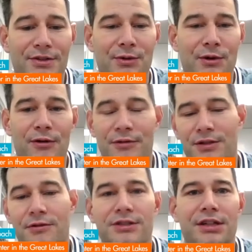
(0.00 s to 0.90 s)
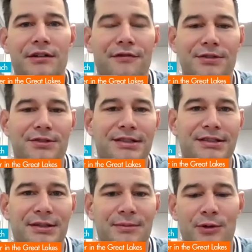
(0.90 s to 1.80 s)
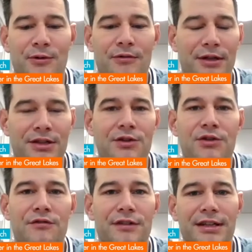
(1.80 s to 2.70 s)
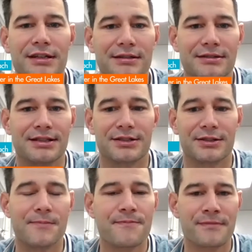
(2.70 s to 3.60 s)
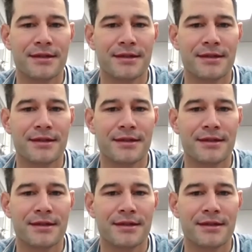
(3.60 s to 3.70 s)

So we went with the regenerative filter system. We went with the UV system.